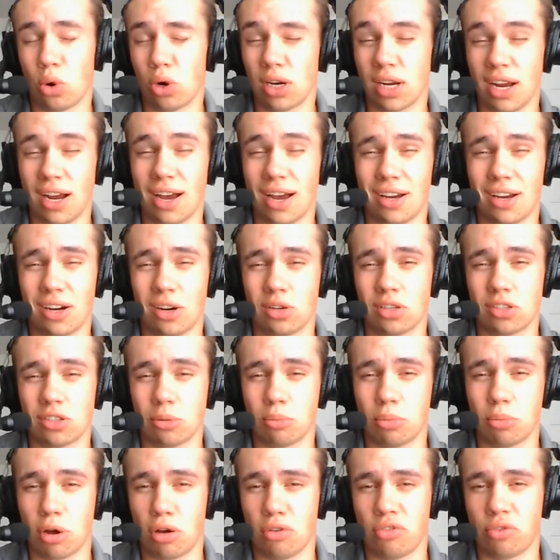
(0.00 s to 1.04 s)
Oregon got a
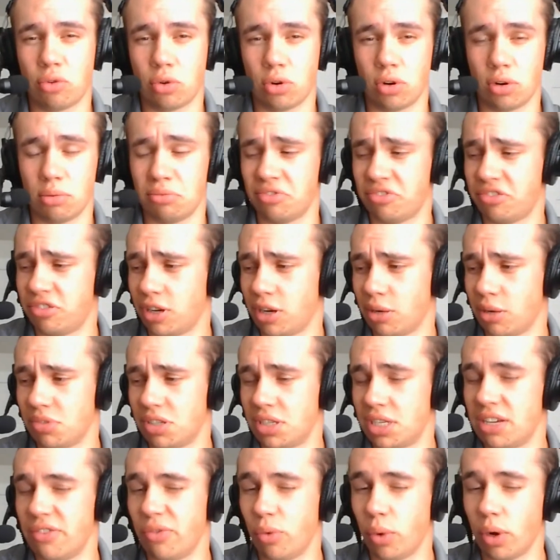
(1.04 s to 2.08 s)
crystal ball for him from
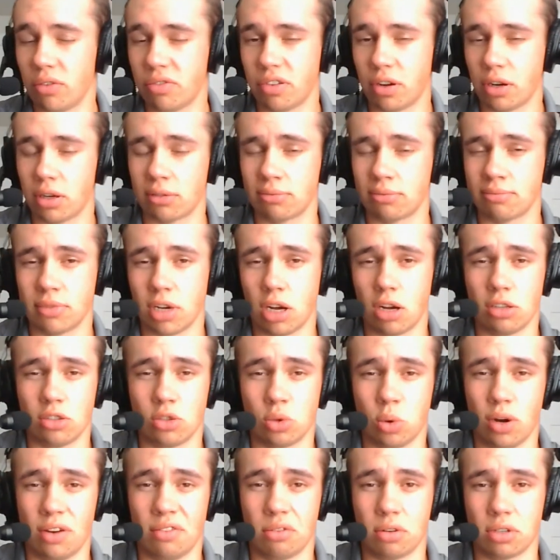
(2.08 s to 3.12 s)
Steve Wiltfong on
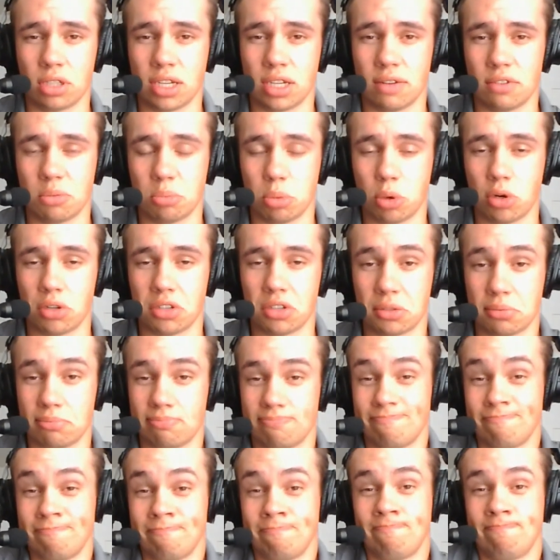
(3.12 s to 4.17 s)
24/7 Sports.
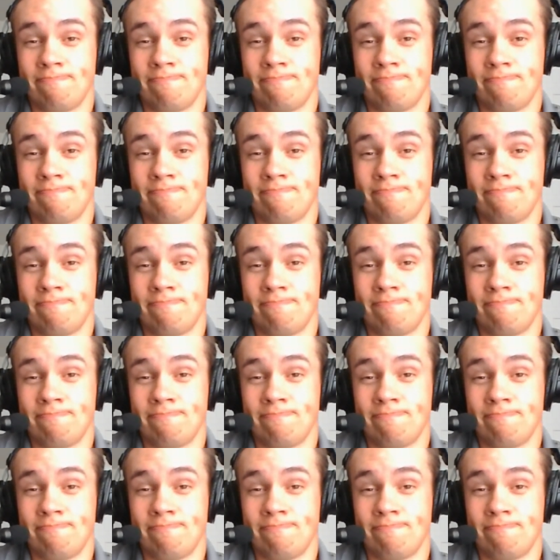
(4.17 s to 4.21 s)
